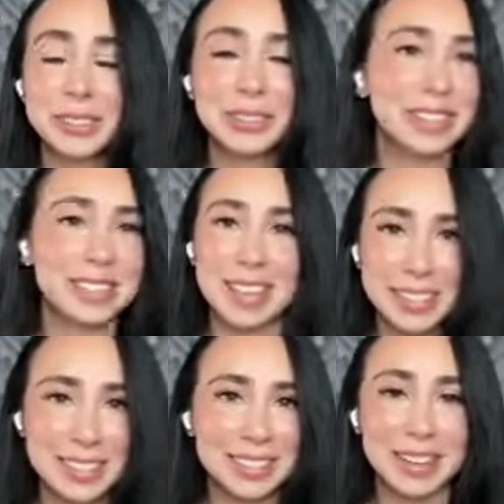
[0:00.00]
literally the
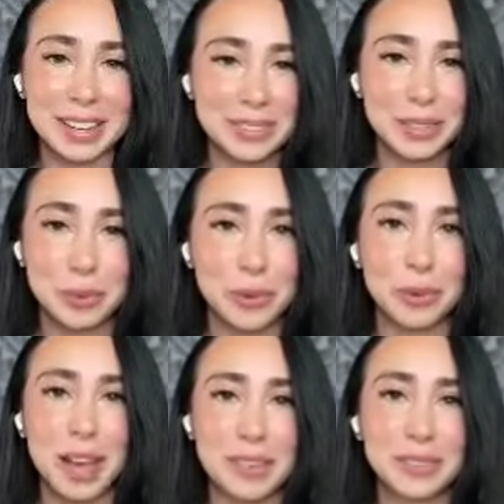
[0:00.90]
second day that we
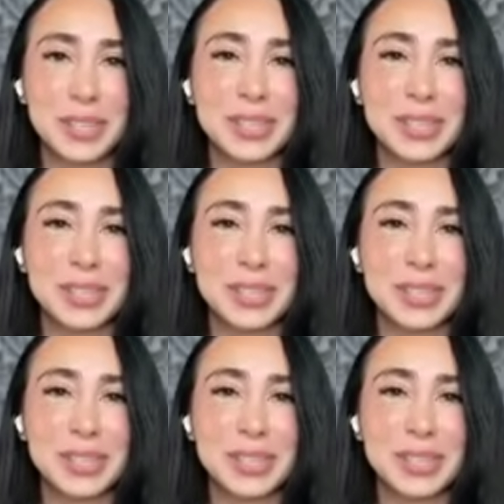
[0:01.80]
arrived.